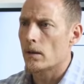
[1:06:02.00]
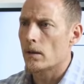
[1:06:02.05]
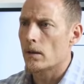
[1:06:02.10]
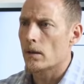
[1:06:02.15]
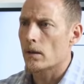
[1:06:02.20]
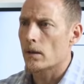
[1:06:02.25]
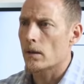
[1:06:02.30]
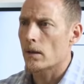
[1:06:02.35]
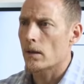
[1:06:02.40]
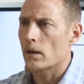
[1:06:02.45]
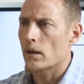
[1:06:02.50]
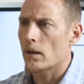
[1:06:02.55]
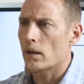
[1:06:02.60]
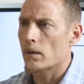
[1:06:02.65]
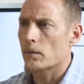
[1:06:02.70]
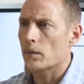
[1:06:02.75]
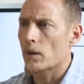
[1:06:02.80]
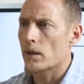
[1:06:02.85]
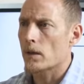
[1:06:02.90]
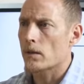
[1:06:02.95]

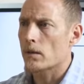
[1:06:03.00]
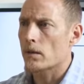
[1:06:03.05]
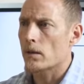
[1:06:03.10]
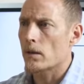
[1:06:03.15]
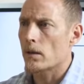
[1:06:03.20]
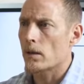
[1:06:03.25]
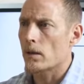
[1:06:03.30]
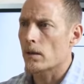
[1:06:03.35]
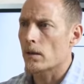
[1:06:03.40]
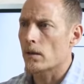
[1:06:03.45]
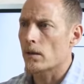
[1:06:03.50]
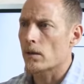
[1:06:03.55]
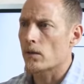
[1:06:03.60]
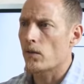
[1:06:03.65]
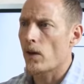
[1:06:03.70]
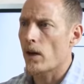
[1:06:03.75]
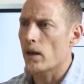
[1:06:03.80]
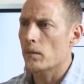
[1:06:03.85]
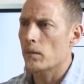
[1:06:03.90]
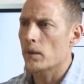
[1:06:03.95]
Um, let's see here. Is
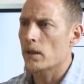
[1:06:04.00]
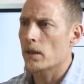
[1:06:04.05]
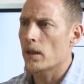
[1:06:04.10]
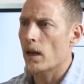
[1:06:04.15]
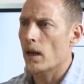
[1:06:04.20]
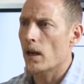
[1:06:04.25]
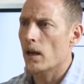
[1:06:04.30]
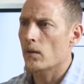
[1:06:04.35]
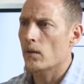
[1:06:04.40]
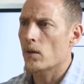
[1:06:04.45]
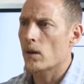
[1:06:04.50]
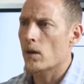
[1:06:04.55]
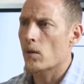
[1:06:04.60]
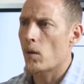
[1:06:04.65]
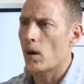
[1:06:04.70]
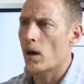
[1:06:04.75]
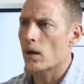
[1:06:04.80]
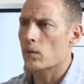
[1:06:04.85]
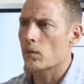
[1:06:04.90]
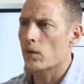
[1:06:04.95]
vitamin K
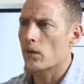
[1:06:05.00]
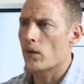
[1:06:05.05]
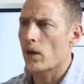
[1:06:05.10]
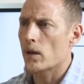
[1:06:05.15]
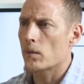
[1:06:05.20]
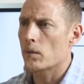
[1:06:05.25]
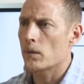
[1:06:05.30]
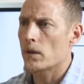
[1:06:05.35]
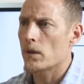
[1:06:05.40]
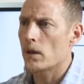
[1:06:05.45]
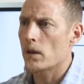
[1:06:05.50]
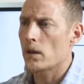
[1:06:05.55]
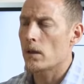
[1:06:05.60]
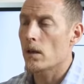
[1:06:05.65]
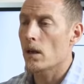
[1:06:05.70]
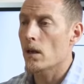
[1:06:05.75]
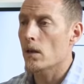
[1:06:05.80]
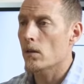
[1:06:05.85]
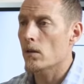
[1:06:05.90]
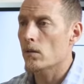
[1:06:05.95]
required with vitamin D?
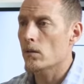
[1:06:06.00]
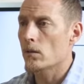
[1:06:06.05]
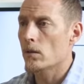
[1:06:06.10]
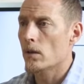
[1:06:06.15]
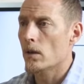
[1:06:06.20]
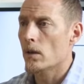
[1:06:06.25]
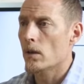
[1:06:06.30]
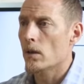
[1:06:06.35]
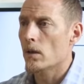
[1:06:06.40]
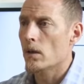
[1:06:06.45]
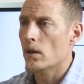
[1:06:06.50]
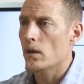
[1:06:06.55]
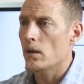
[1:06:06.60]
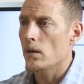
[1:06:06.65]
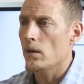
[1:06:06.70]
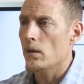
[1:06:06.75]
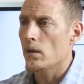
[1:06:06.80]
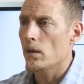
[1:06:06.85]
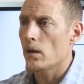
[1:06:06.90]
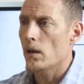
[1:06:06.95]
No,
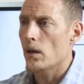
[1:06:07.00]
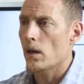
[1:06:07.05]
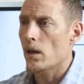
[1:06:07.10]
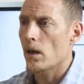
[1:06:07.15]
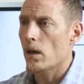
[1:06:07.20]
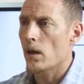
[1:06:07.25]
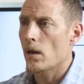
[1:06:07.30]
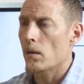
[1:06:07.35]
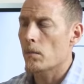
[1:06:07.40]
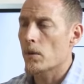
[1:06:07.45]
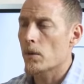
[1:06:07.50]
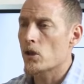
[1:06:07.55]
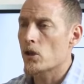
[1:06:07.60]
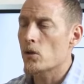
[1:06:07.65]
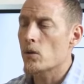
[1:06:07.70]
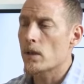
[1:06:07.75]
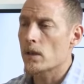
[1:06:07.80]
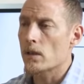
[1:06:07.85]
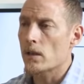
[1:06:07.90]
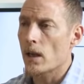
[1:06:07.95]
um, but you
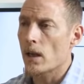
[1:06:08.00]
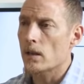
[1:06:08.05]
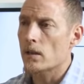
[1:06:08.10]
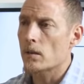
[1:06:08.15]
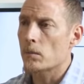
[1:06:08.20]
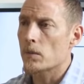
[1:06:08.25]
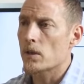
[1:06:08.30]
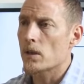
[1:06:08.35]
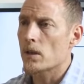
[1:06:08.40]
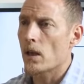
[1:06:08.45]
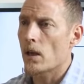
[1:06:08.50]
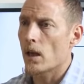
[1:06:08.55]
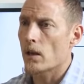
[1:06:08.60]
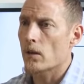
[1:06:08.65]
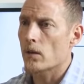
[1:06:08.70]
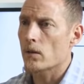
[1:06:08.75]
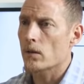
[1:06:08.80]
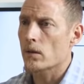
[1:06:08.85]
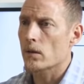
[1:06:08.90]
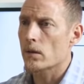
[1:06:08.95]
can take them
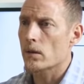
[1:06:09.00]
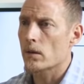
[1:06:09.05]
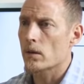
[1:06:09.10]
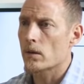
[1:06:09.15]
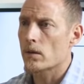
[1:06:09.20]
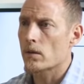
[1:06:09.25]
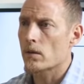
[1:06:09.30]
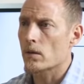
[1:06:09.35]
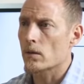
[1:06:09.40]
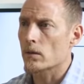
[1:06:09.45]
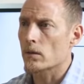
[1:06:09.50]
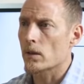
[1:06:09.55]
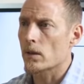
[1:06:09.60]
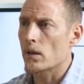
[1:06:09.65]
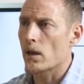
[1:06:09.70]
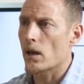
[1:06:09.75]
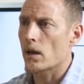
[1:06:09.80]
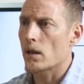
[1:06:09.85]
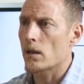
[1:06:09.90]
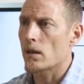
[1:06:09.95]
together. It's certainly
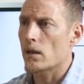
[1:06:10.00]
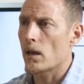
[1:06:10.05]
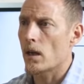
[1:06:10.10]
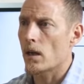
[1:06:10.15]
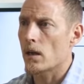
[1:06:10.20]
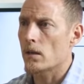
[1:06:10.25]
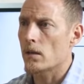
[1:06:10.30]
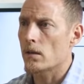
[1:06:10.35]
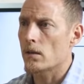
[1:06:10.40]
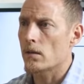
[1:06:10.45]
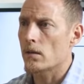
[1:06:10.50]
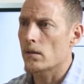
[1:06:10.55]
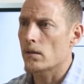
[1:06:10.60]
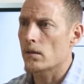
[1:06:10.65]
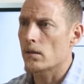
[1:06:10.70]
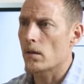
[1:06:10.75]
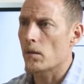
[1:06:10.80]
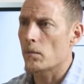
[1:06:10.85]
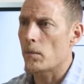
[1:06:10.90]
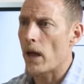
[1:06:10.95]
not not
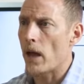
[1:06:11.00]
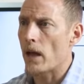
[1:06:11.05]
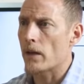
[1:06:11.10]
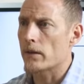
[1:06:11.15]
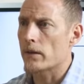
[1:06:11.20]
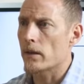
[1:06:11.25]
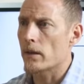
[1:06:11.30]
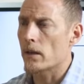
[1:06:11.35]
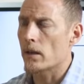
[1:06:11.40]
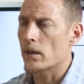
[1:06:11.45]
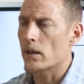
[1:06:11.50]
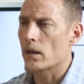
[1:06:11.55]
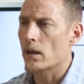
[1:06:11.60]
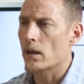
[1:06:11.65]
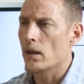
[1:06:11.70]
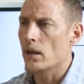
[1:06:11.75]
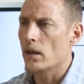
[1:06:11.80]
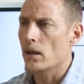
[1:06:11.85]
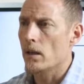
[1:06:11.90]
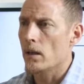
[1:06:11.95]
a bad thing.
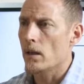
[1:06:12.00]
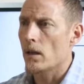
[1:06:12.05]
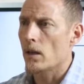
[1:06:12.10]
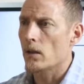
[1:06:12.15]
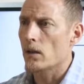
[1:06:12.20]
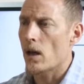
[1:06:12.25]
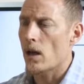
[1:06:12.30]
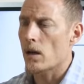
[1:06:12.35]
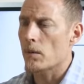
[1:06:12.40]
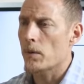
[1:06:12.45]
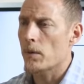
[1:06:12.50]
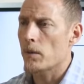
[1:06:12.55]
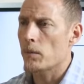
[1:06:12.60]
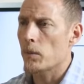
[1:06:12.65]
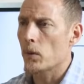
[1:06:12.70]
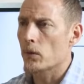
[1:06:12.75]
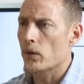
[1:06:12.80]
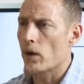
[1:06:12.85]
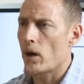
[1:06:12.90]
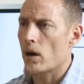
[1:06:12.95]
A lot of
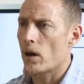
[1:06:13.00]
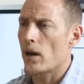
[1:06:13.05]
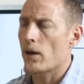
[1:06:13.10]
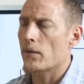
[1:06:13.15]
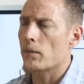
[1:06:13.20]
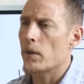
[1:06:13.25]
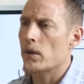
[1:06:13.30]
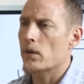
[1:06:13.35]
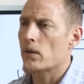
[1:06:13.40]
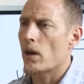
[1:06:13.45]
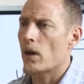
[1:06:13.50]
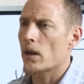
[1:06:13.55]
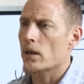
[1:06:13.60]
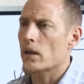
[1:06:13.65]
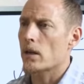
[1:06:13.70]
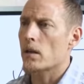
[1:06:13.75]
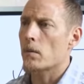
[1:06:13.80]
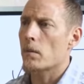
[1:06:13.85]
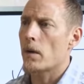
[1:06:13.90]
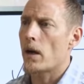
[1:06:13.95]
people talk, have been
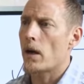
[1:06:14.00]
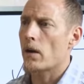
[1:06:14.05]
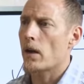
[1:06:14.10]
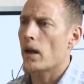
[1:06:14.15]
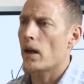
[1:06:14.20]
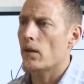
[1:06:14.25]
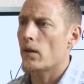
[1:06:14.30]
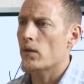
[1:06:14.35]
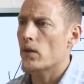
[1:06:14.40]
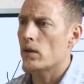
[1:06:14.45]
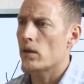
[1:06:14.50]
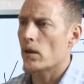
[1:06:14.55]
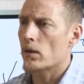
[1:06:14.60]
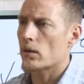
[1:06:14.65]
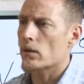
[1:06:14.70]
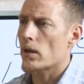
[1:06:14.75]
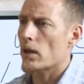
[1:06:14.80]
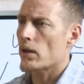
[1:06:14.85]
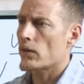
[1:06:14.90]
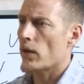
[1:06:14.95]
talking about how if you don't
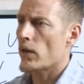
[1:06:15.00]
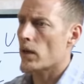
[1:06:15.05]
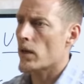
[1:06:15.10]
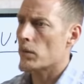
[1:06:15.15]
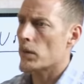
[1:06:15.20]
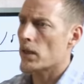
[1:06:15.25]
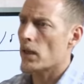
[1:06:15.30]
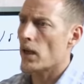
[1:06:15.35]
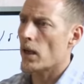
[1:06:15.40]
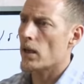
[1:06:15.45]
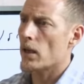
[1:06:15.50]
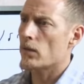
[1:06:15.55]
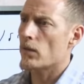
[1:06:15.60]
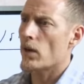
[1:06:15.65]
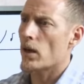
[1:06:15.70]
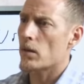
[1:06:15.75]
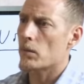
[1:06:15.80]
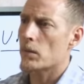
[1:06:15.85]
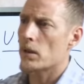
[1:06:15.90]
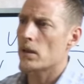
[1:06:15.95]
take vitamin K and
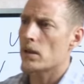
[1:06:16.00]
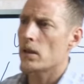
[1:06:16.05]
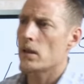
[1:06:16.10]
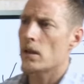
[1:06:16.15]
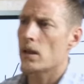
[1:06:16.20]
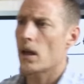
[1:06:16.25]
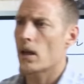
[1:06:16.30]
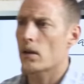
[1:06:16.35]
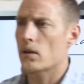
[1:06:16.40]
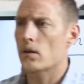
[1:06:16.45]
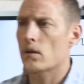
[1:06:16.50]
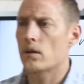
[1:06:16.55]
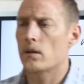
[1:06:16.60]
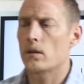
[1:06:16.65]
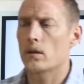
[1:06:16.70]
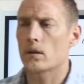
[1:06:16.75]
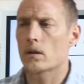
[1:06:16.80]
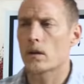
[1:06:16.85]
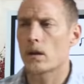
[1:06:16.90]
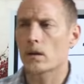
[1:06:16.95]
vitamin D together, then
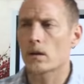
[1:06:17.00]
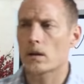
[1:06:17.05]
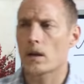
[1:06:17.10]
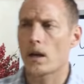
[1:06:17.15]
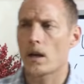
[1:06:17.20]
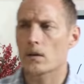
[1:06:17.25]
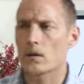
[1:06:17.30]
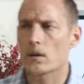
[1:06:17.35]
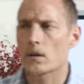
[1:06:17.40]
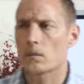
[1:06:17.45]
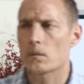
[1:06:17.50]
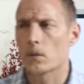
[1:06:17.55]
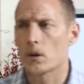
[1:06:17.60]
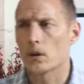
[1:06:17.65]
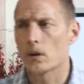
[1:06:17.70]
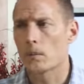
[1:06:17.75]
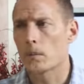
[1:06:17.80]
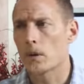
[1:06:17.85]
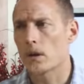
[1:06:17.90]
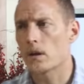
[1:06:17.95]
you'll cause calcium
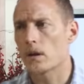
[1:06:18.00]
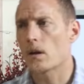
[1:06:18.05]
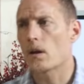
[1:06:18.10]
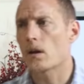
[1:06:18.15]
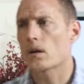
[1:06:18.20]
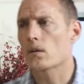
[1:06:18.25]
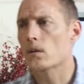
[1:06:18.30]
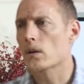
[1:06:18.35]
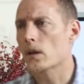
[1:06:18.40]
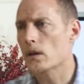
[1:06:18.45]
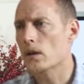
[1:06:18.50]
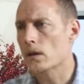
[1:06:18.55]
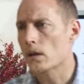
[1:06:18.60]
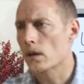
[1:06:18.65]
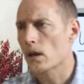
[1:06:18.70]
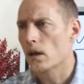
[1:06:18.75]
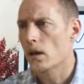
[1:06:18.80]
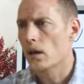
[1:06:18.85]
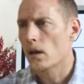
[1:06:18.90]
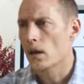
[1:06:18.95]
buildup in the arteries
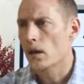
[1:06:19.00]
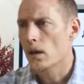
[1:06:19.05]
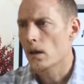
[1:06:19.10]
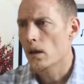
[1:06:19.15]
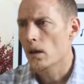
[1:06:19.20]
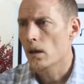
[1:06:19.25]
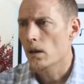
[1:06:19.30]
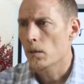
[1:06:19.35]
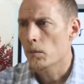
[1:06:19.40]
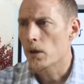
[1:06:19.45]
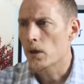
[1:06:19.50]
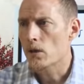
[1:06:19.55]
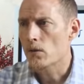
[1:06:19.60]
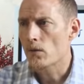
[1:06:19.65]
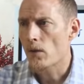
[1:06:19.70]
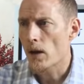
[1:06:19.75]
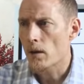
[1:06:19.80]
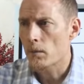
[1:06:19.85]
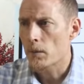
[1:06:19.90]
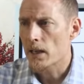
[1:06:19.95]
because
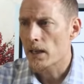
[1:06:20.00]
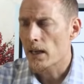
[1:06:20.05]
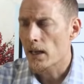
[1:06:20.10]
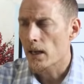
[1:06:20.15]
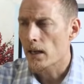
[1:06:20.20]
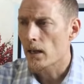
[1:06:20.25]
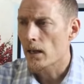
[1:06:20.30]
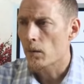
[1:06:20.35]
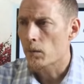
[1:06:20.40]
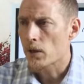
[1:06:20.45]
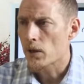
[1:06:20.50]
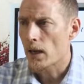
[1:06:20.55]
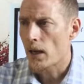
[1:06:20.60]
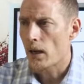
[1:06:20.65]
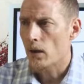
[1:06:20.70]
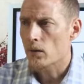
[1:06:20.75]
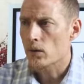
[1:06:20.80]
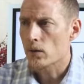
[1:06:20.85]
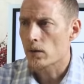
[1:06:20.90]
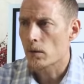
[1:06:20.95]
vitamin K helps
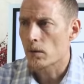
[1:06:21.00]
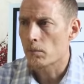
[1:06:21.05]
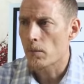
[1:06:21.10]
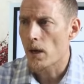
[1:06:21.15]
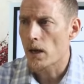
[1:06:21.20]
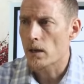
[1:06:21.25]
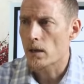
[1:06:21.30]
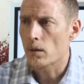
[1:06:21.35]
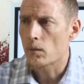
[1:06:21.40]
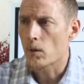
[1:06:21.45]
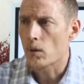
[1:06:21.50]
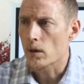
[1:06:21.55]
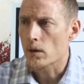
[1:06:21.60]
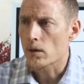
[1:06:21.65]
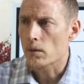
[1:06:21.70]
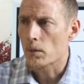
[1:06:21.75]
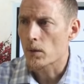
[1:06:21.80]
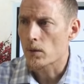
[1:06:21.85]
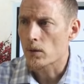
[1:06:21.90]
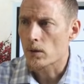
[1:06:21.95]
calcium make it where it's
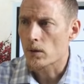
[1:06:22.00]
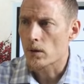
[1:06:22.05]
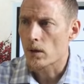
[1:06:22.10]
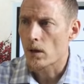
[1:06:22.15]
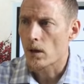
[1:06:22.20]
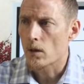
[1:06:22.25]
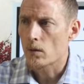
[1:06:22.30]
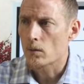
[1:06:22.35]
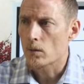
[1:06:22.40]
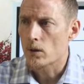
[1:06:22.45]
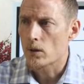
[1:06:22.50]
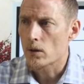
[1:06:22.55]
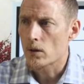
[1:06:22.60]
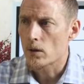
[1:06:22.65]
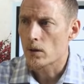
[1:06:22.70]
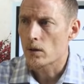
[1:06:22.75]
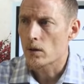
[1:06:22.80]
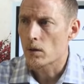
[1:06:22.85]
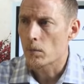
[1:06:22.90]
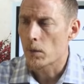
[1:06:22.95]
supposed to go, which is
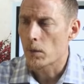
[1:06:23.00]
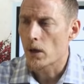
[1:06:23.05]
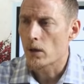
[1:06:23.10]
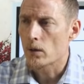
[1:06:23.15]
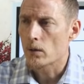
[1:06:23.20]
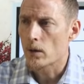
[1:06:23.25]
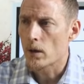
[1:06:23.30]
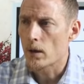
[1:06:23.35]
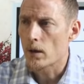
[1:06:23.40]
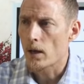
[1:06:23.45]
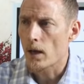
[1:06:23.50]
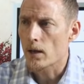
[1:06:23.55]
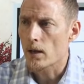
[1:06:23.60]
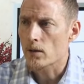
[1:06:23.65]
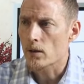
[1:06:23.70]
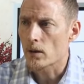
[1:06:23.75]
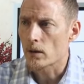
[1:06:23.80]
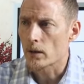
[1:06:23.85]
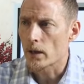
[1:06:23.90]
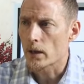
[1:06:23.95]
in your bone and as
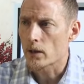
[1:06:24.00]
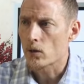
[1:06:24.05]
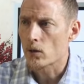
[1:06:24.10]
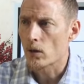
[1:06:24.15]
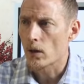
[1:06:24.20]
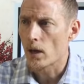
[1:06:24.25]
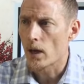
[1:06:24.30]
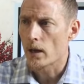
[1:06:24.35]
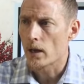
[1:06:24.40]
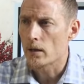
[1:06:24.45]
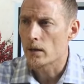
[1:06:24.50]
an electrolyte.